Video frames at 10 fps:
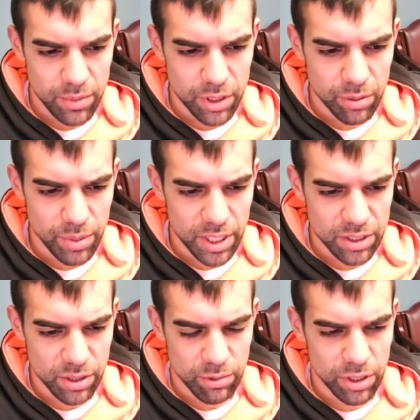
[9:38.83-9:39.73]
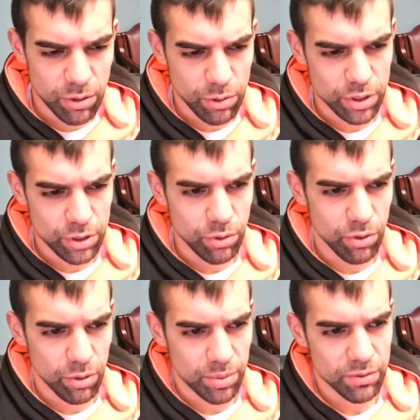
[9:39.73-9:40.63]
Because I want to hold the door
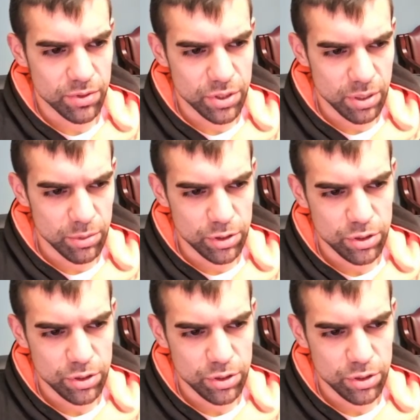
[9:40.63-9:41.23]
open for someone.